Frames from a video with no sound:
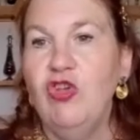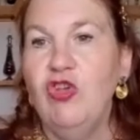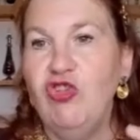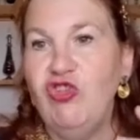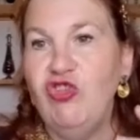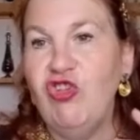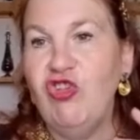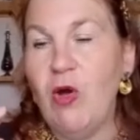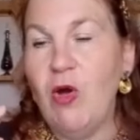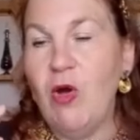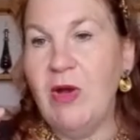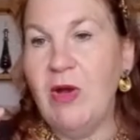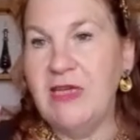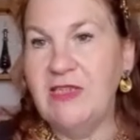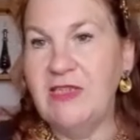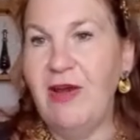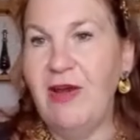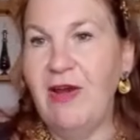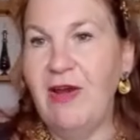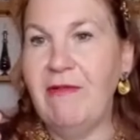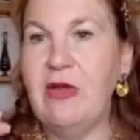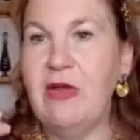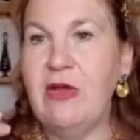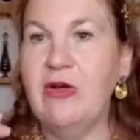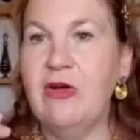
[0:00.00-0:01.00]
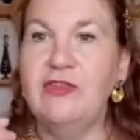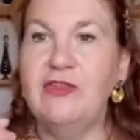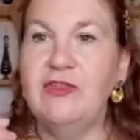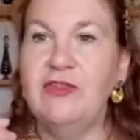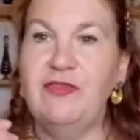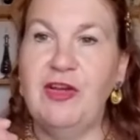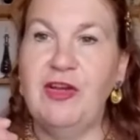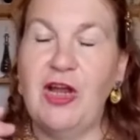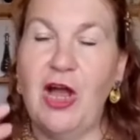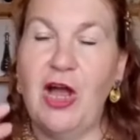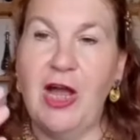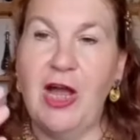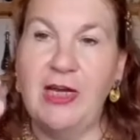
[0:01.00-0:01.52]
So it's very good
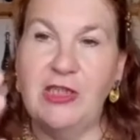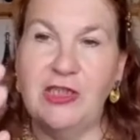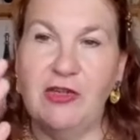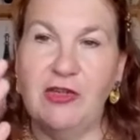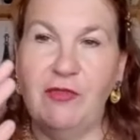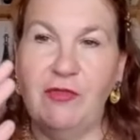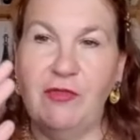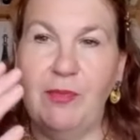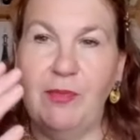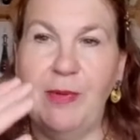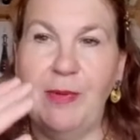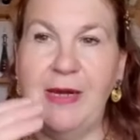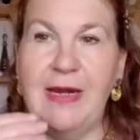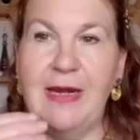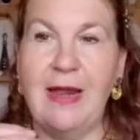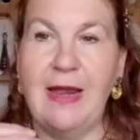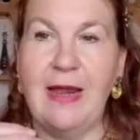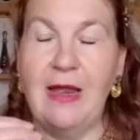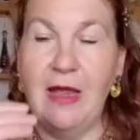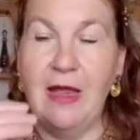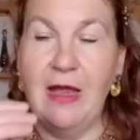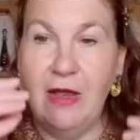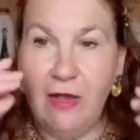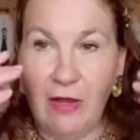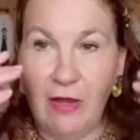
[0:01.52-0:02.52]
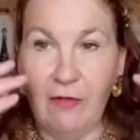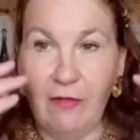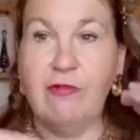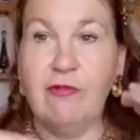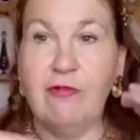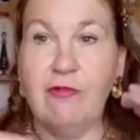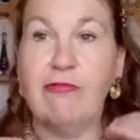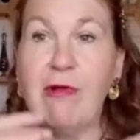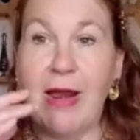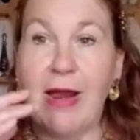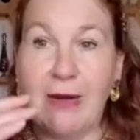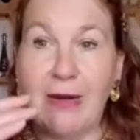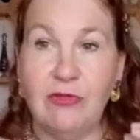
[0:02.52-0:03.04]
for kind of being of
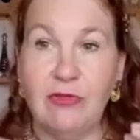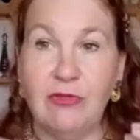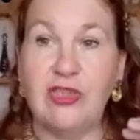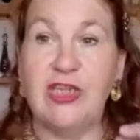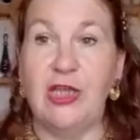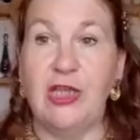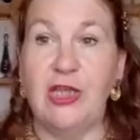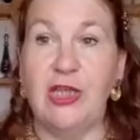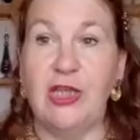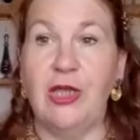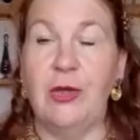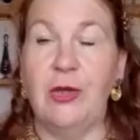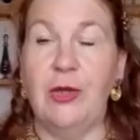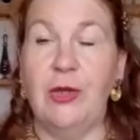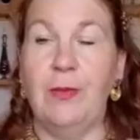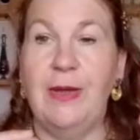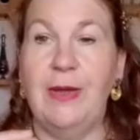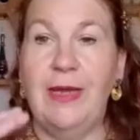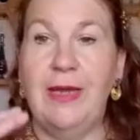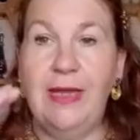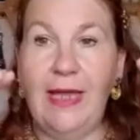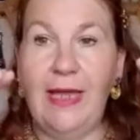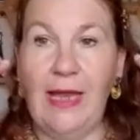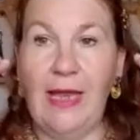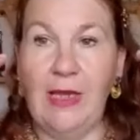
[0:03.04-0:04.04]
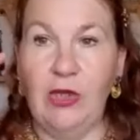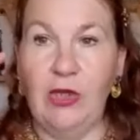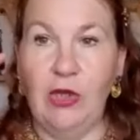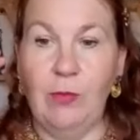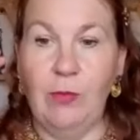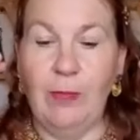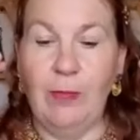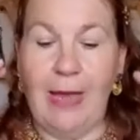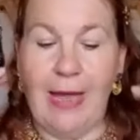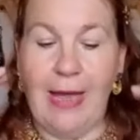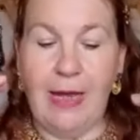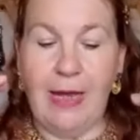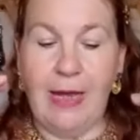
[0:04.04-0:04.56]
grounding you and getting
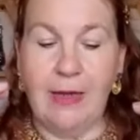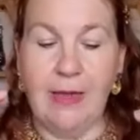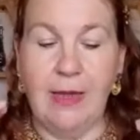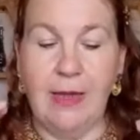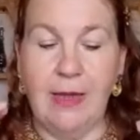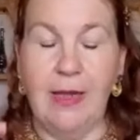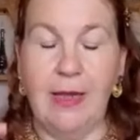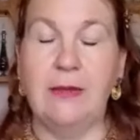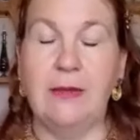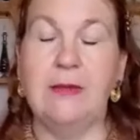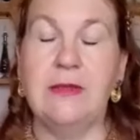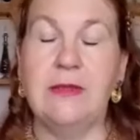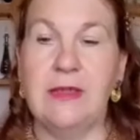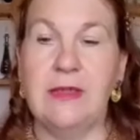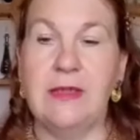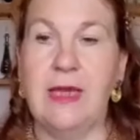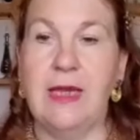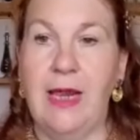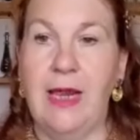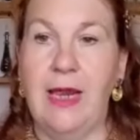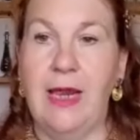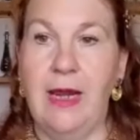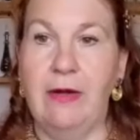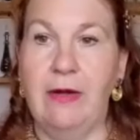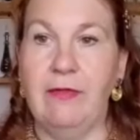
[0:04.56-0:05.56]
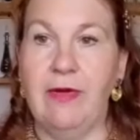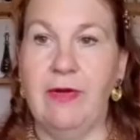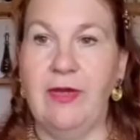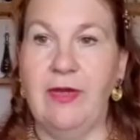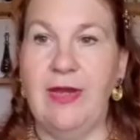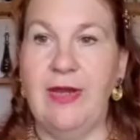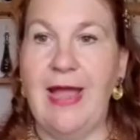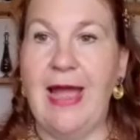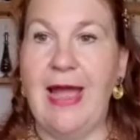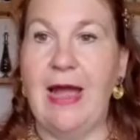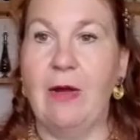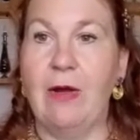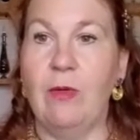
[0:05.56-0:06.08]
you back into the here
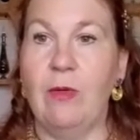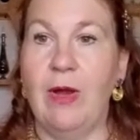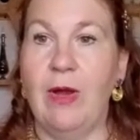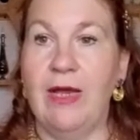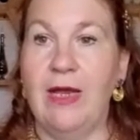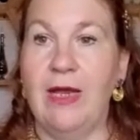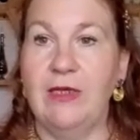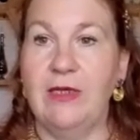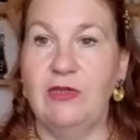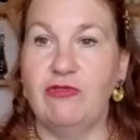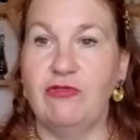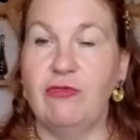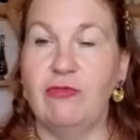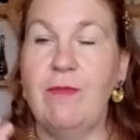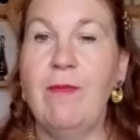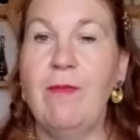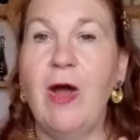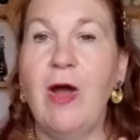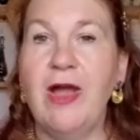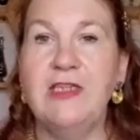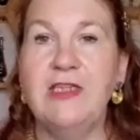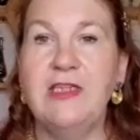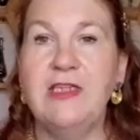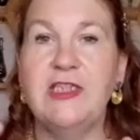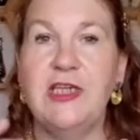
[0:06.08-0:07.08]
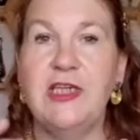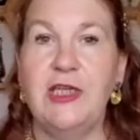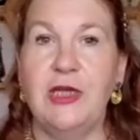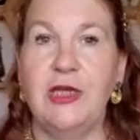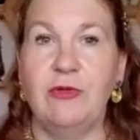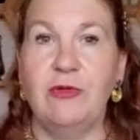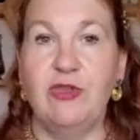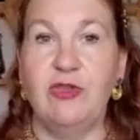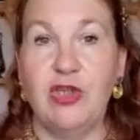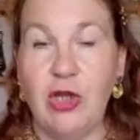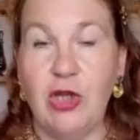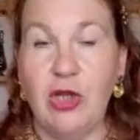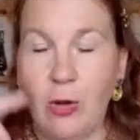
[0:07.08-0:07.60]
and now and reminding
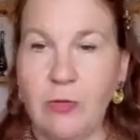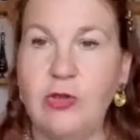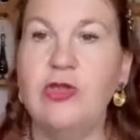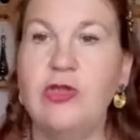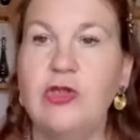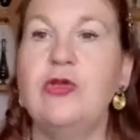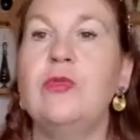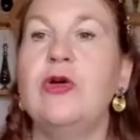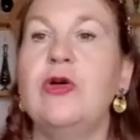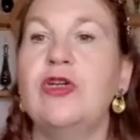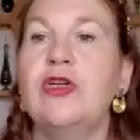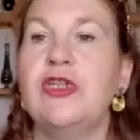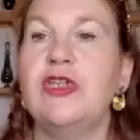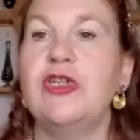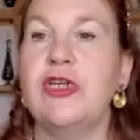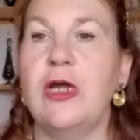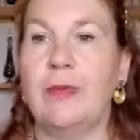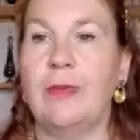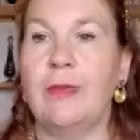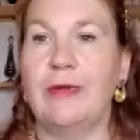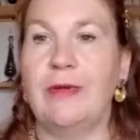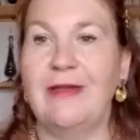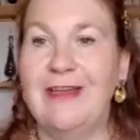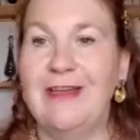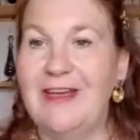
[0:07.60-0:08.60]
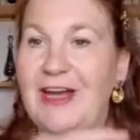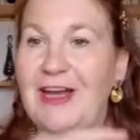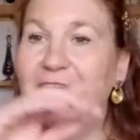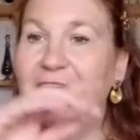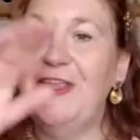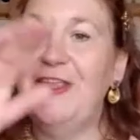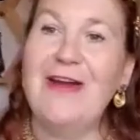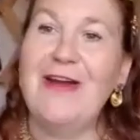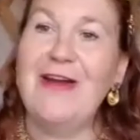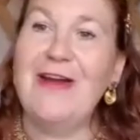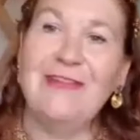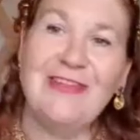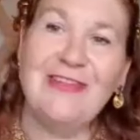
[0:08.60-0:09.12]
you to go and do the washing up.
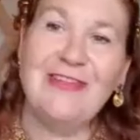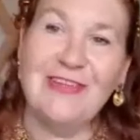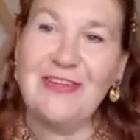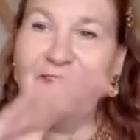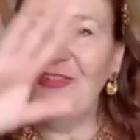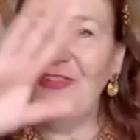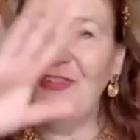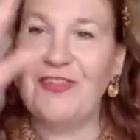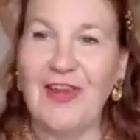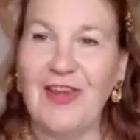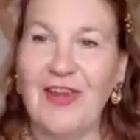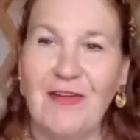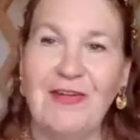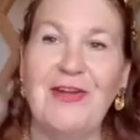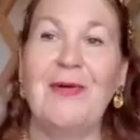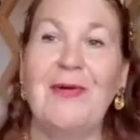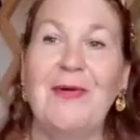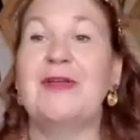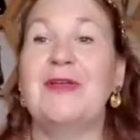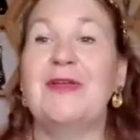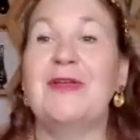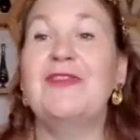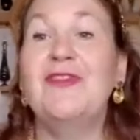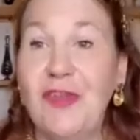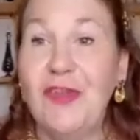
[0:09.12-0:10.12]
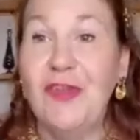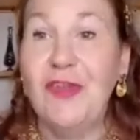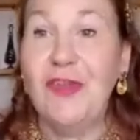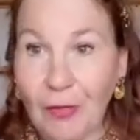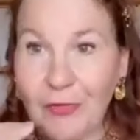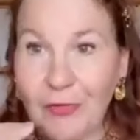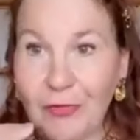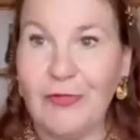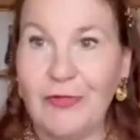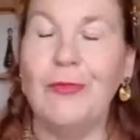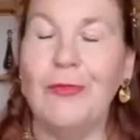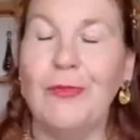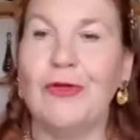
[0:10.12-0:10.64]
I know stuff's going on, but go
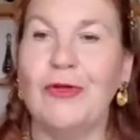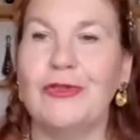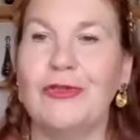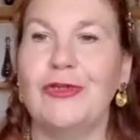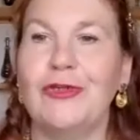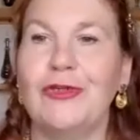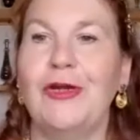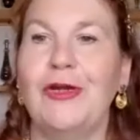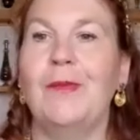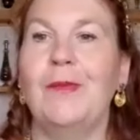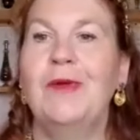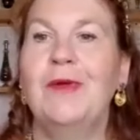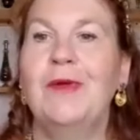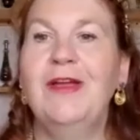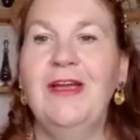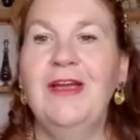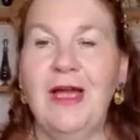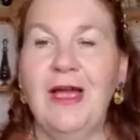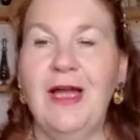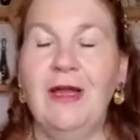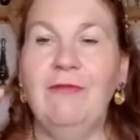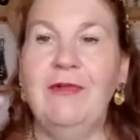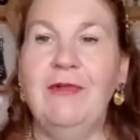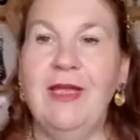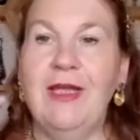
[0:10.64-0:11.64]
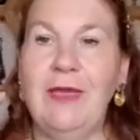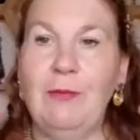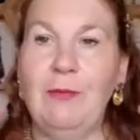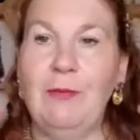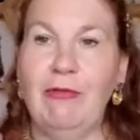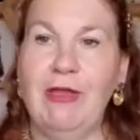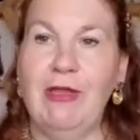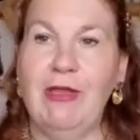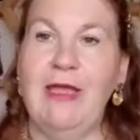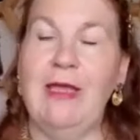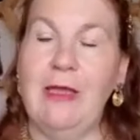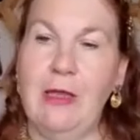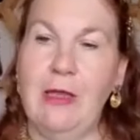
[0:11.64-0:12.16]
and do the washing up and really
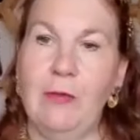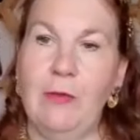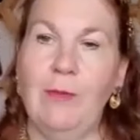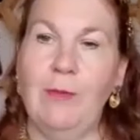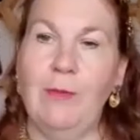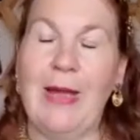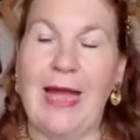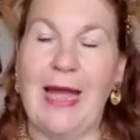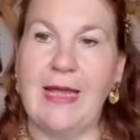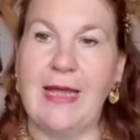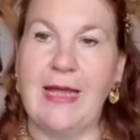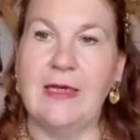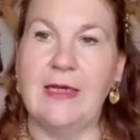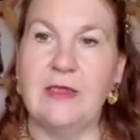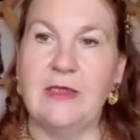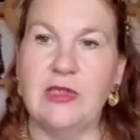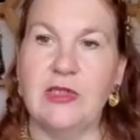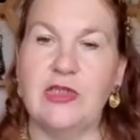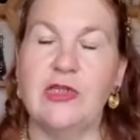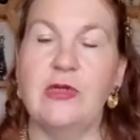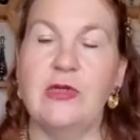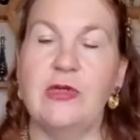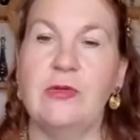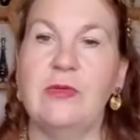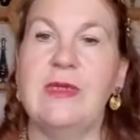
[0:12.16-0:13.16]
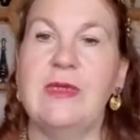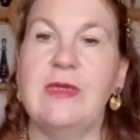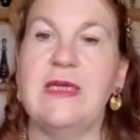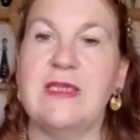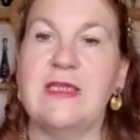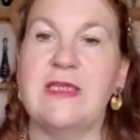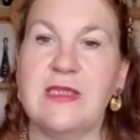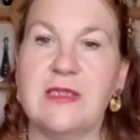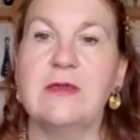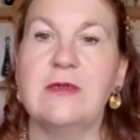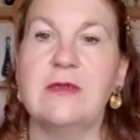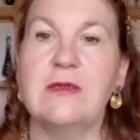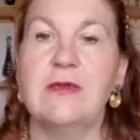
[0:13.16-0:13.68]
bringing you back into
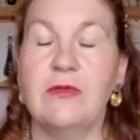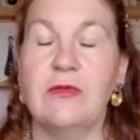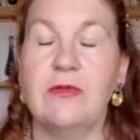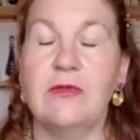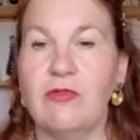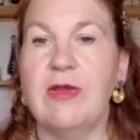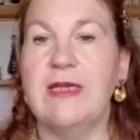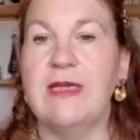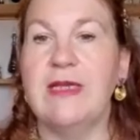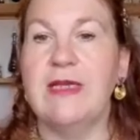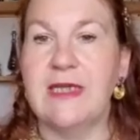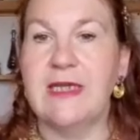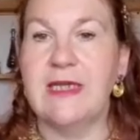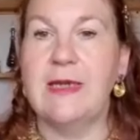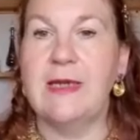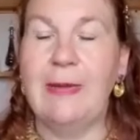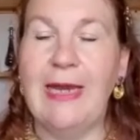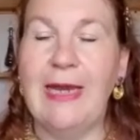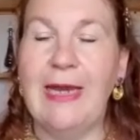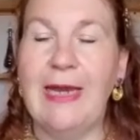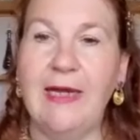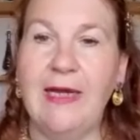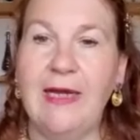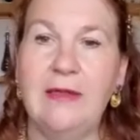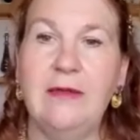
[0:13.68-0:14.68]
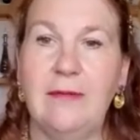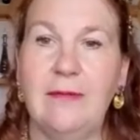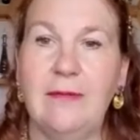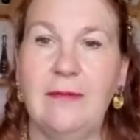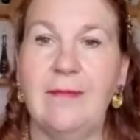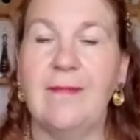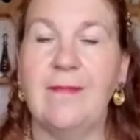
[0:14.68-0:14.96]
this 3D plane.